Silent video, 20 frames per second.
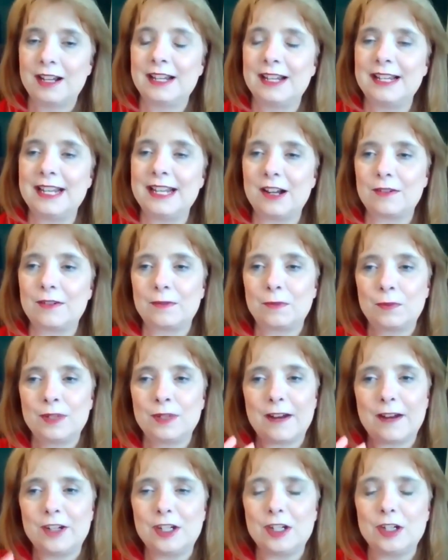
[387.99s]
Now,
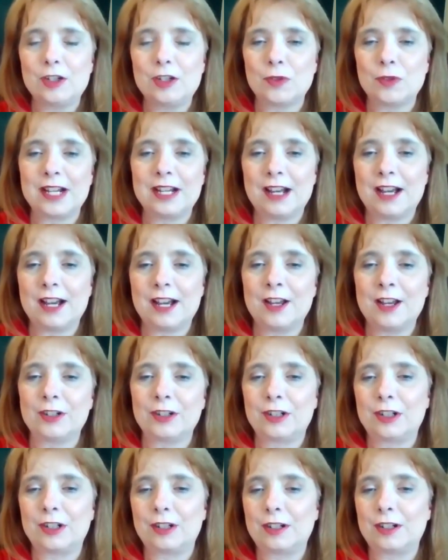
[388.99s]
whenever you join
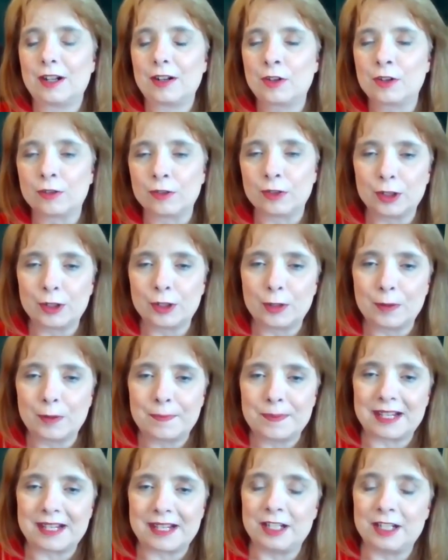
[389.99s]
other
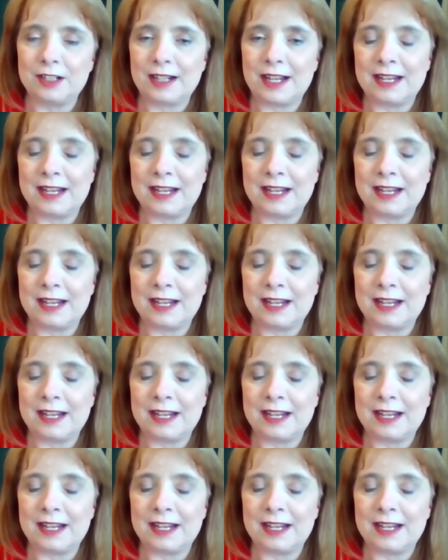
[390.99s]
groups and,